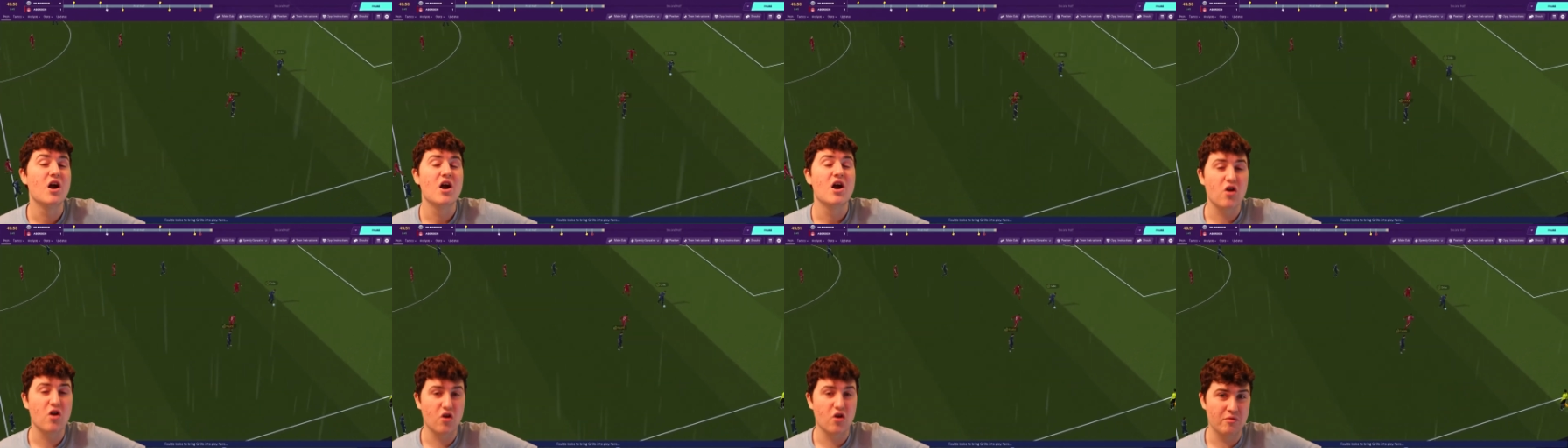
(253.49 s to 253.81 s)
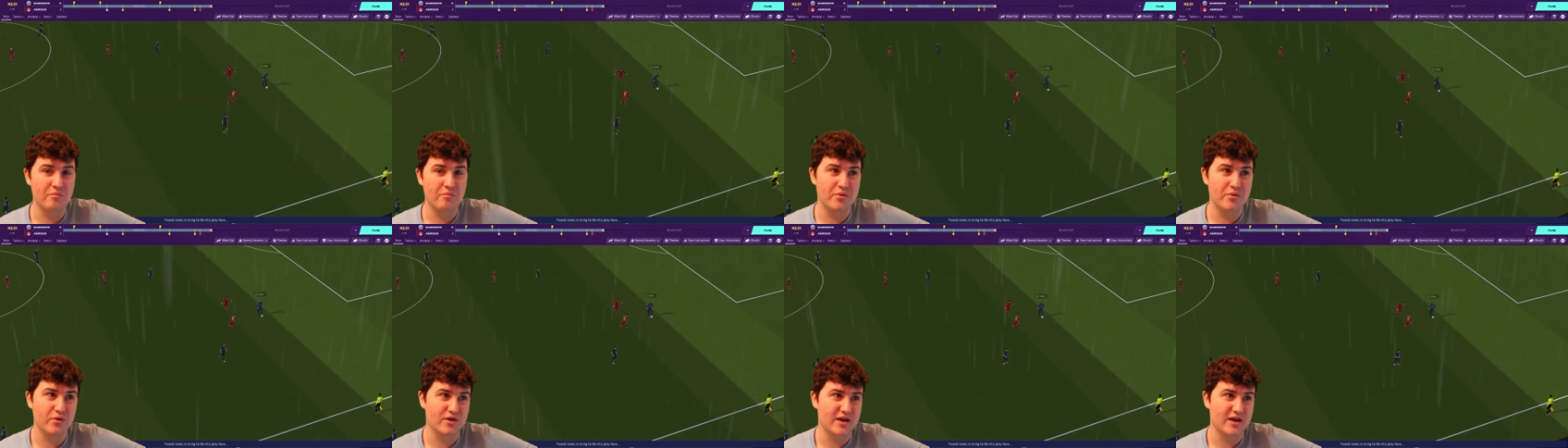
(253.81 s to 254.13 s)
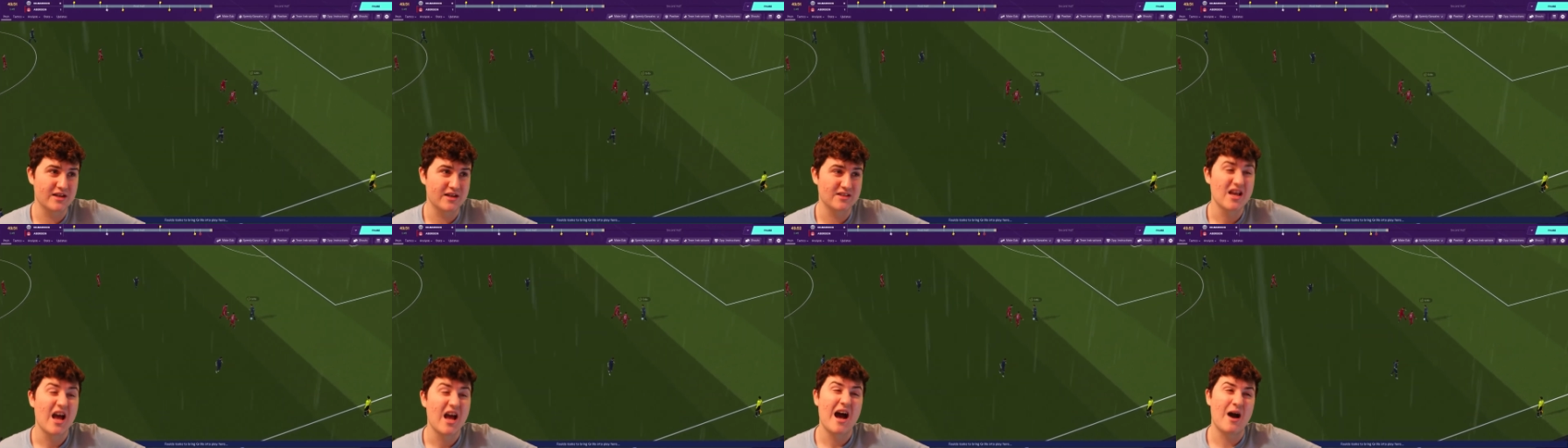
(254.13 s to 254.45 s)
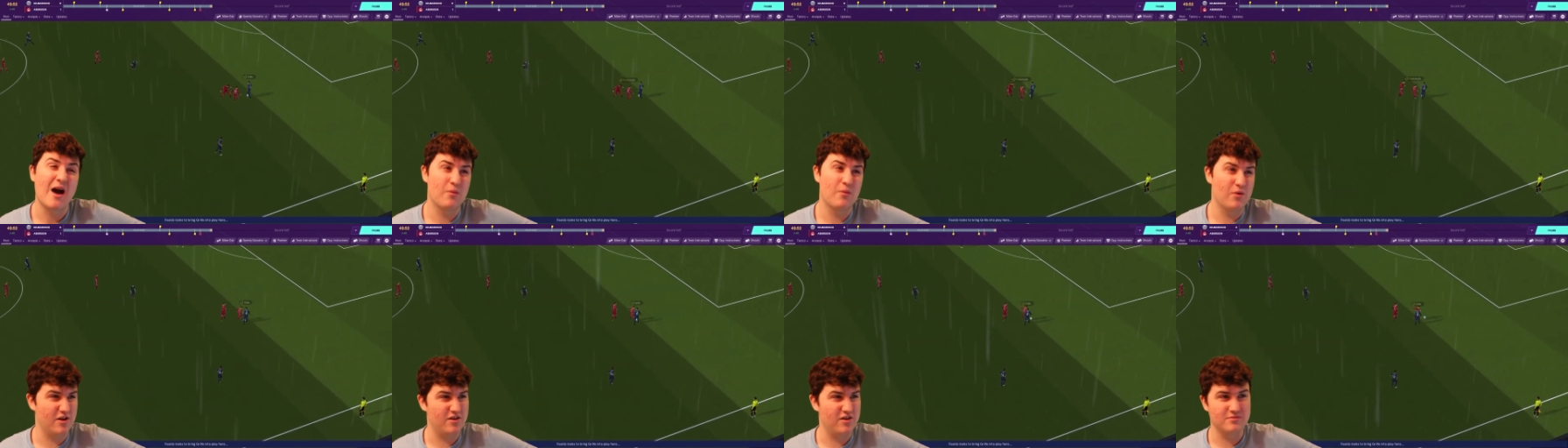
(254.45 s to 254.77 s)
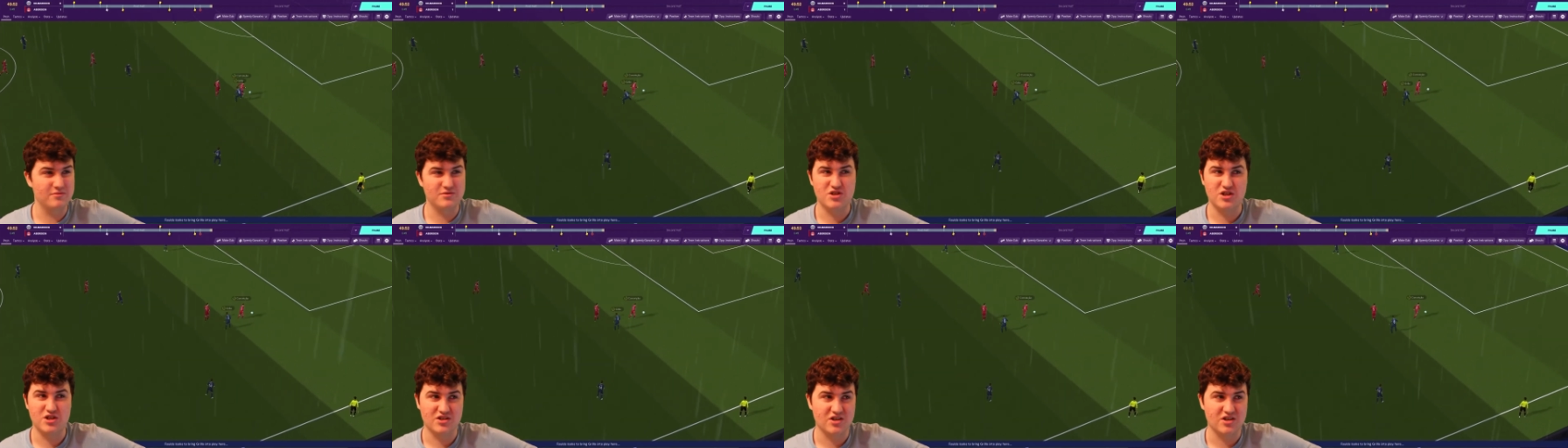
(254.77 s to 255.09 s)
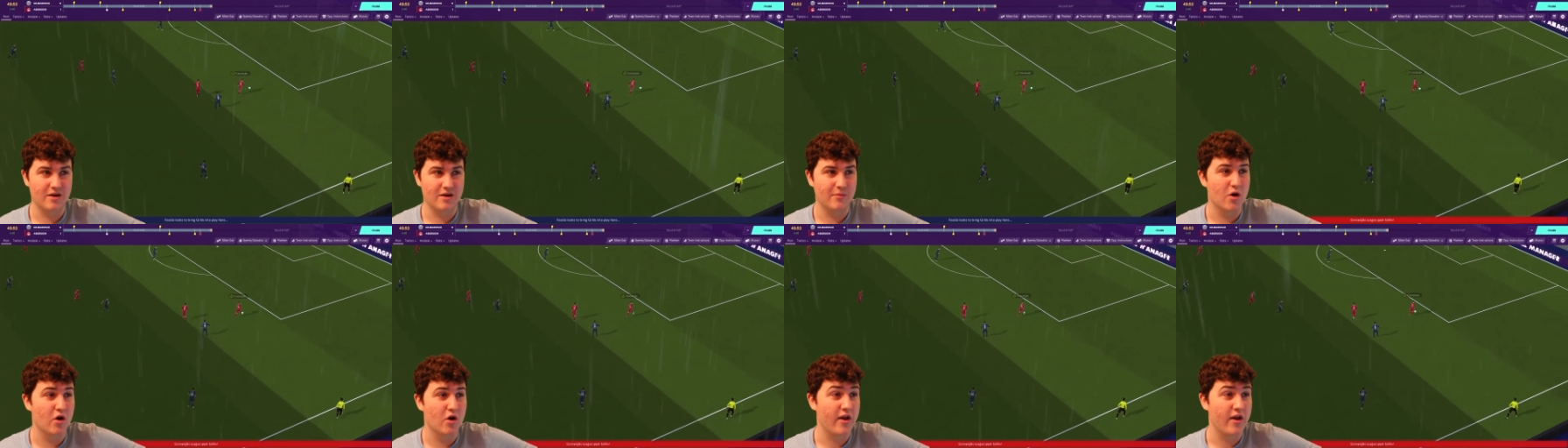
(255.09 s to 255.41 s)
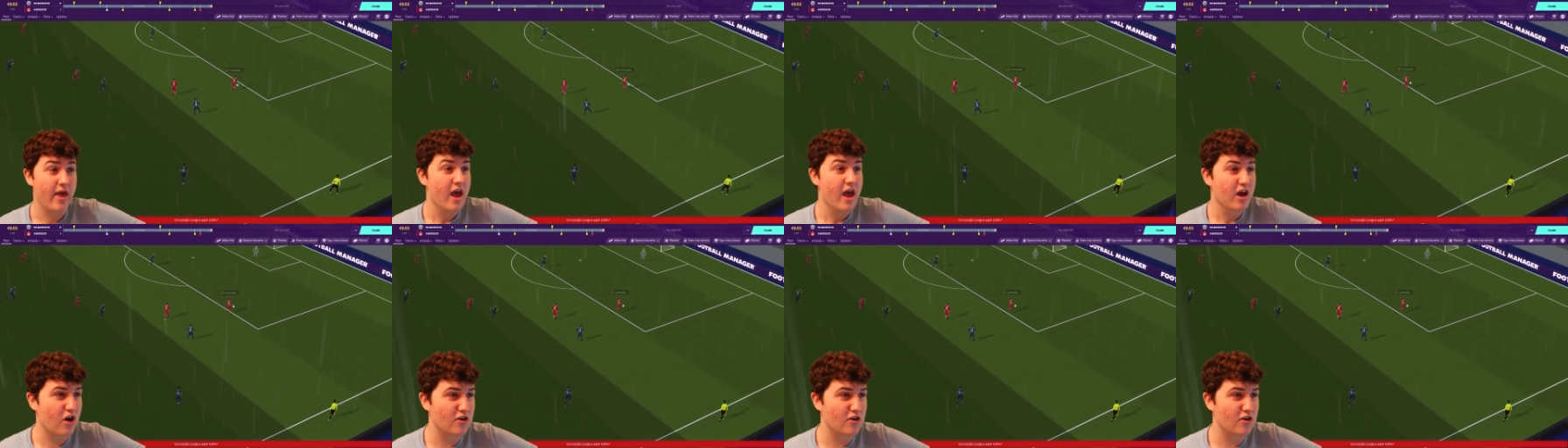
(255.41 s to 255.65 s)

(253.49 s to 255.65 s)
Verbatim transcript: are on bookings and one of them's just come on.